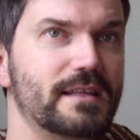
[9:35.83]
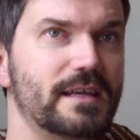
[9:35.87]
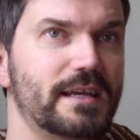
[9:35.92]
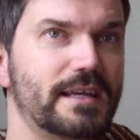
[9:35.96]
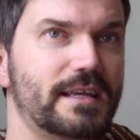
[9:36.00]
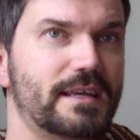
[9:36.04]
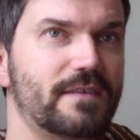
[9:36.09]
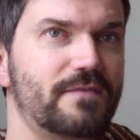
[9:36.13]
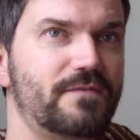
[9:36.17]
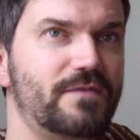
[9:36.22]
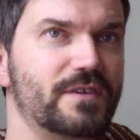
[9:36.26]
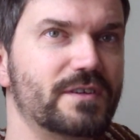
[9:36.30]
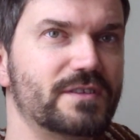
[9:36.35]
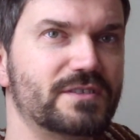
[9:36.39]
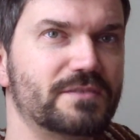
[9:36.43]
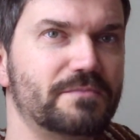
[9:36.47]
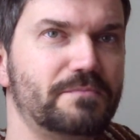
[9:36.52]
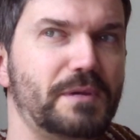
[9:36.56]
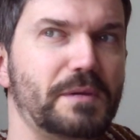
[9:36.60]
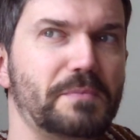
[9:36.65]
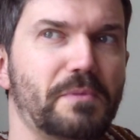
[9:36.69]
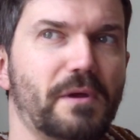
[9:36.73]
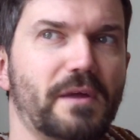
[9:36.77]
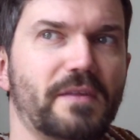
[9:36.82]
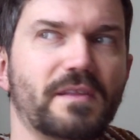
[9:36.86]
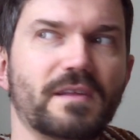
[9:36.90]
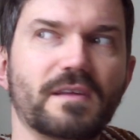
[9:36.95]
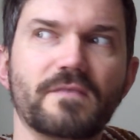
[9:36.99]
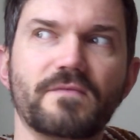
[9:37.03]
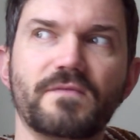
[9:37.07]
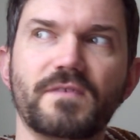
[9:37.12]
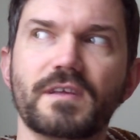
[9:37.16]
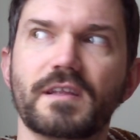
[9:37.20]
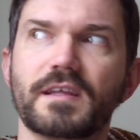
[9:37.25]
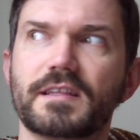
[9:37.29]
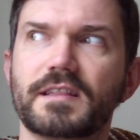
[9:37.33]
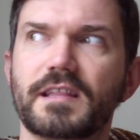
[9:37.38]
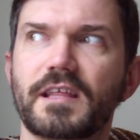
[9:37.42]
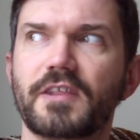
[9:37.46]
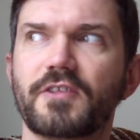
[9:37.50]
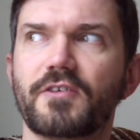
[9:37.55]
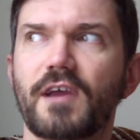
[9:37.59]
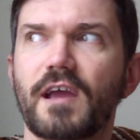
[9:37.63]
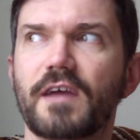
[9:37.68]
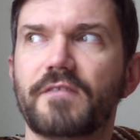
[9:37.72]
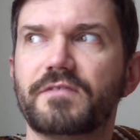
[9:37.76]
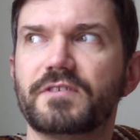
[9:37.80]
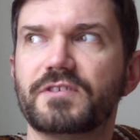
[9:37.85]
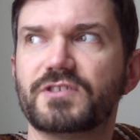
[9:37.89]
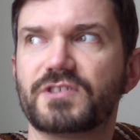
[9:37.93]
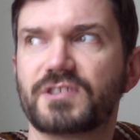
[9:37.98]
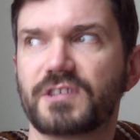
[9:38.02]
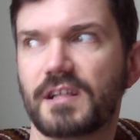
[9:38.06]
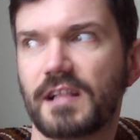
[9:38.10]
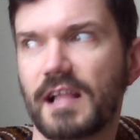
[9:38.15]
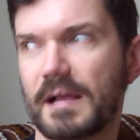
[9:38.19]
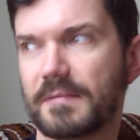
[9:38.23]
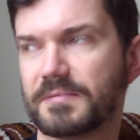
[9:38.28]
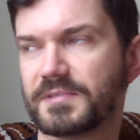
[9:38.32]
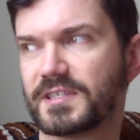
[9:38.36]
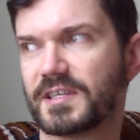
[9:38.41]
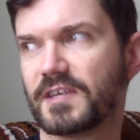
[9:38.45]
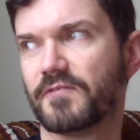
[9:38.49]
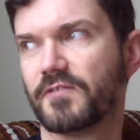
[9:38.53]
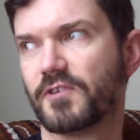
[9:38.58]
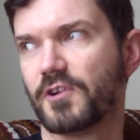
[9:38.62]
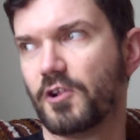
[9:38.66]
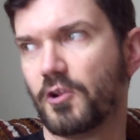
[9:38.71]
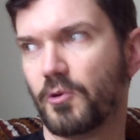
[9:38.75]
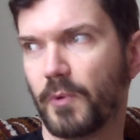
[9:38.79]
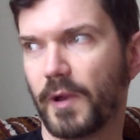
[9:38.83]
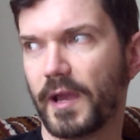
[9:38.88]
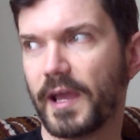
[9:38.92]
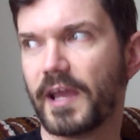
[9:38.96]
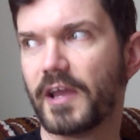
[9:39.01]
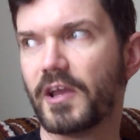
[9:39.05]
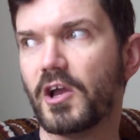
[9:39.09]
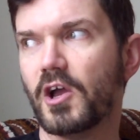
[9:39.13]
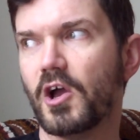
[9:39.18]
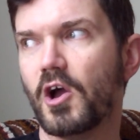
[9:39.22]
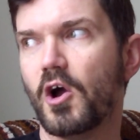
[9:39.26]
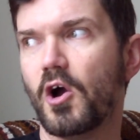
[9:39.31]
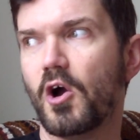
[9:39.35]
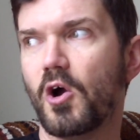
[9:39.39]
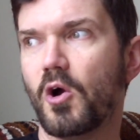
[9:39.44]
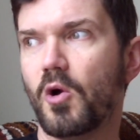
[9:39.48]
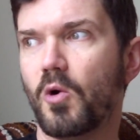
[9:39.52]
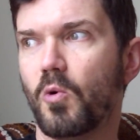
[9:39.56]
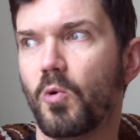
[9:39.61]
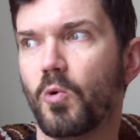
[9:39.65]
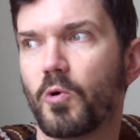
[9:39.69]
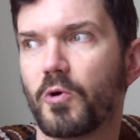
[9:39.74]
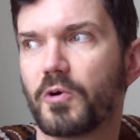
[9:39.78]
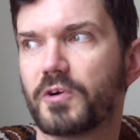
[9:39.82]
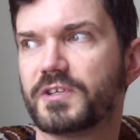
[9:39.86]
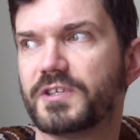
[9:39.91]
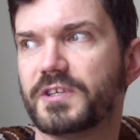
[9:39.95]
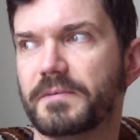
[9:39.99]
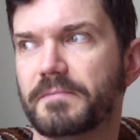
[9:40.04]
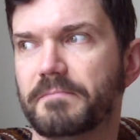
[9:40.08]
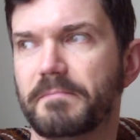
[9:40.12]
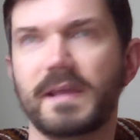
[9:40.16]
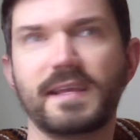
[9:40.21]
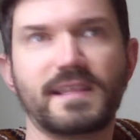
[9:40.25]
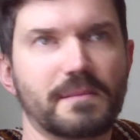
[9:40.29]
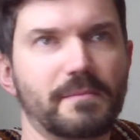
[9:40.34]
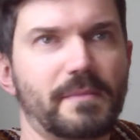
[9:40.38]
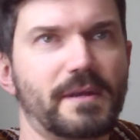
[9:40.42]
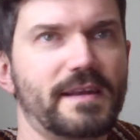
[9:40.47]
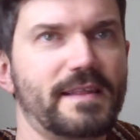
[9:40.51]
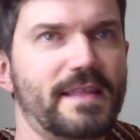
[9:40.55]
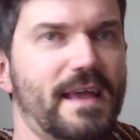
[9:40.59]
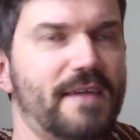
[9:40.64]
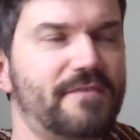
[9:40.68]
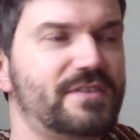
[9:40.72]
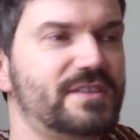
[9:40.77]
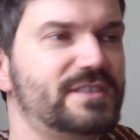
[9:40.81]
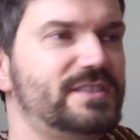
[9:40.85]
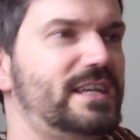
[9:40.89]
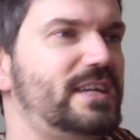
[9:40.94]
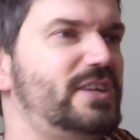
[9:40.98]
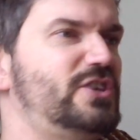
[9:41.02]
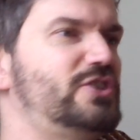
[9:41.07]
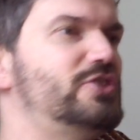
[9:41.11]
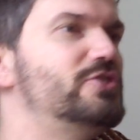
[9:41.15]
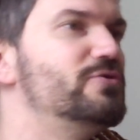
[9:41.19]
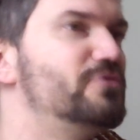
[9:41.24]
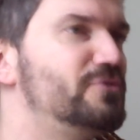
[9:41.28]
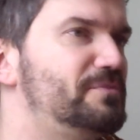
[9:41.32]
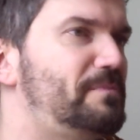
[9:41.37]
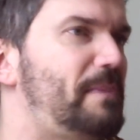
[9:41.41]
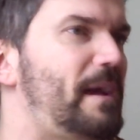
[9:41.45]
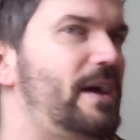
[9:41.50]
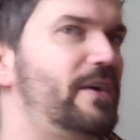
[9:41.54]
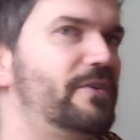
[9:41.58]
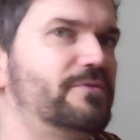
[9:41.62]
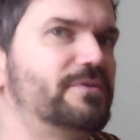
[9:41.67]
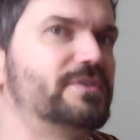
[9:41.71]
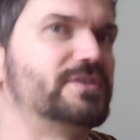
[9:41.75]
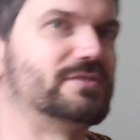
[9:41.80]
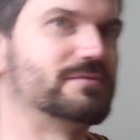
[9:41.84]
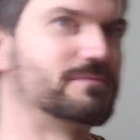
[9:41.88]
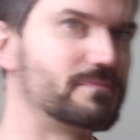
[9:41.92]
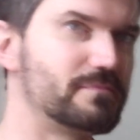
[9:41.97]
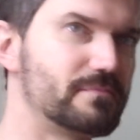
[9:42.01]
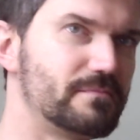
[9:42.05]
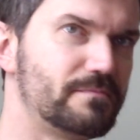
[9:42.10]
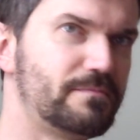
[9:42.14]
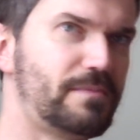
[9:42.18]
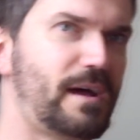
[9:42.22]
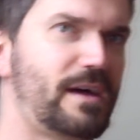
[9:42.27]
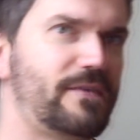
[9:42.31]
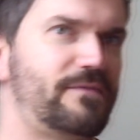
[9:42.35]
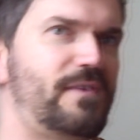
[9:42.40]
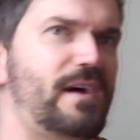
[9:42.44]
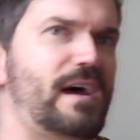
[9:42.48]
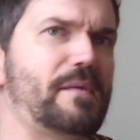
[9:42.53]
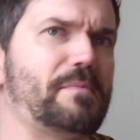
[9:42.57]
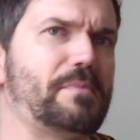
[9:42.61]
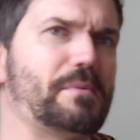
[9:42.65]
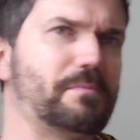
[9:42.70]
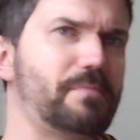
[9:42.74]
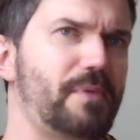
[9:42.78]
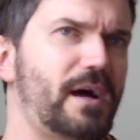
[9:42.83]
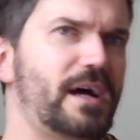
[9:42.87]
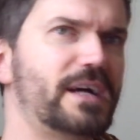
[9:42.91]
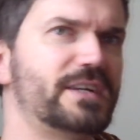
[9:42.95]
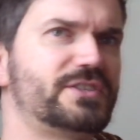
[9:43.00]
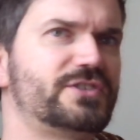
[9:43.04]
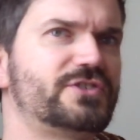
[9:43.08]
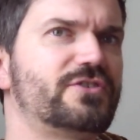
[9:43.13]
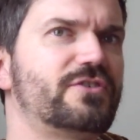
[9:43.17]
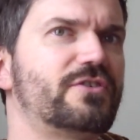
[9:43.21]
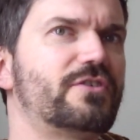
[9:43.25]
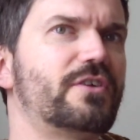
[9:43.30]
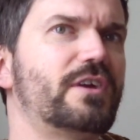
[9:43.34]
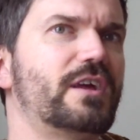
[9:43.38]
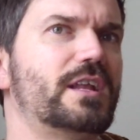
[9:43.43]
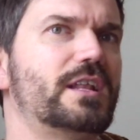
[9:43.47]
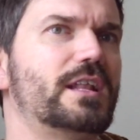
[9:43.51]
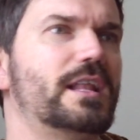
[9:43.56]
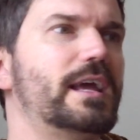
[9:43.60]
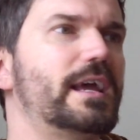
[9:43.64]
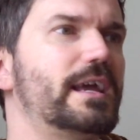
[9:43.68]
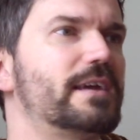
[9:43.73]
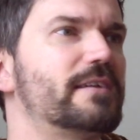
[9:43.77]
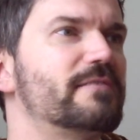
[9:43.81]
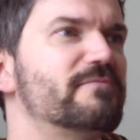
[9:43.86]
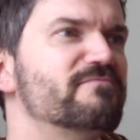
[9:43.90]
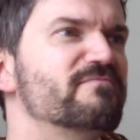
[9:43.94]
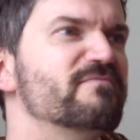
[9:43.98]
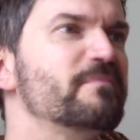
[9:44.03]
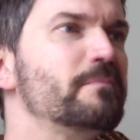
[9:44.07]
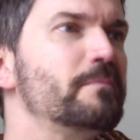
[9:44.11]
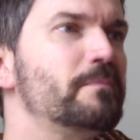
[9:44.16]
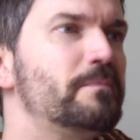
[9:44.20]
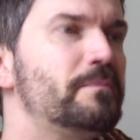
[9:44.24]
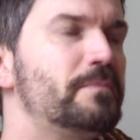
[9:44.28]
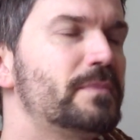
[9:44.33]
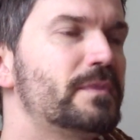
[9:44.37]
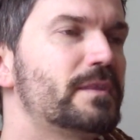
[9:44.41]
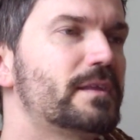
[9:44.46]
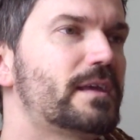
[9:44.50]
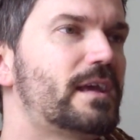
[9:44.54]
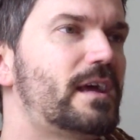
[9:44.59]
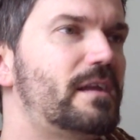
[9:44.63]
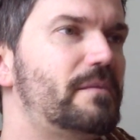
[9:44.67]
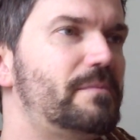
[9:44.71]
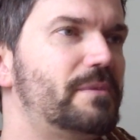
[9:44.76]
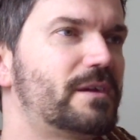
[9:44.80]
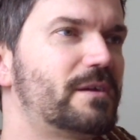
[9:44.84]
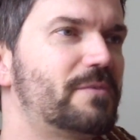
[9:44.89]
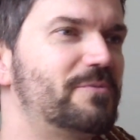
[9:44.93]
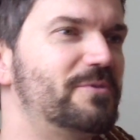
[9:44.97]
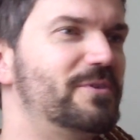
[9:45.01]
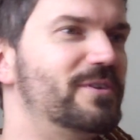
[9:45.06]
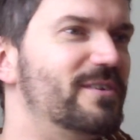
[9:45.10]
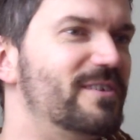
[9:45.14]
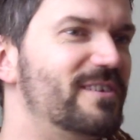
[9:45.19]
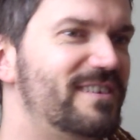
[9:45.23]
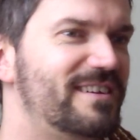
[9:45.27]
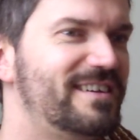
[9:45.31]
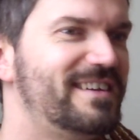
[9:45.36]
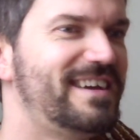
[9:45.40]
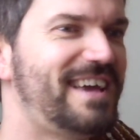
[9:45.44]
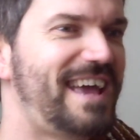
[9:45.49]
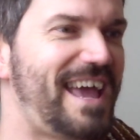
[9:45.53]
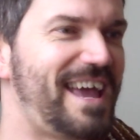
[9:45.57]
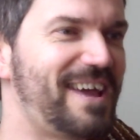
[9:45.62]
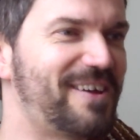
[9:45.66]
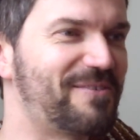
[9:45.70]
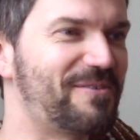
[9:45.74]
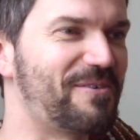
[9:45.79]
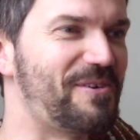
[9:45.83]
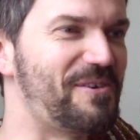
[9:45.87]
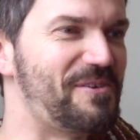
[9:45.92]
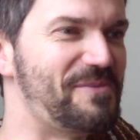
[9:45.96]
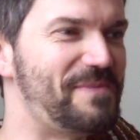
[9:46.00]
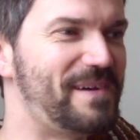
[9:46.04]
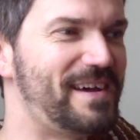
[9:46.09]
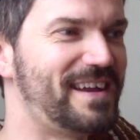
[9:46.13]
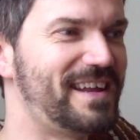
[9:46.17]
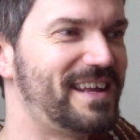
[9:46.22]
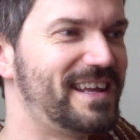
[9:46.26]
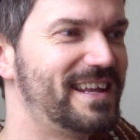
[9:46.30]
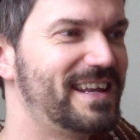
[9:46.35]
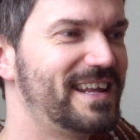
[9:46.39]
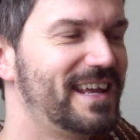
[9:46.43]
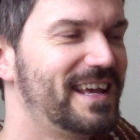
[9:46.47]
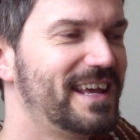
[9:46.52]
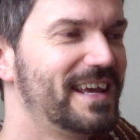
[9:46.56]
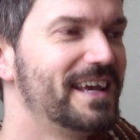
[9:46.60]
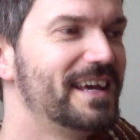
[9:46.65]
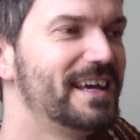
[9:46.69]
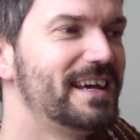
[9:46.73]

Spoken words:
Like it feels, people I think feel like they either have to just collapse and give it all away, or to make the money they have to set huge boundaries and puff up and posture and like kind of become real aggro about it.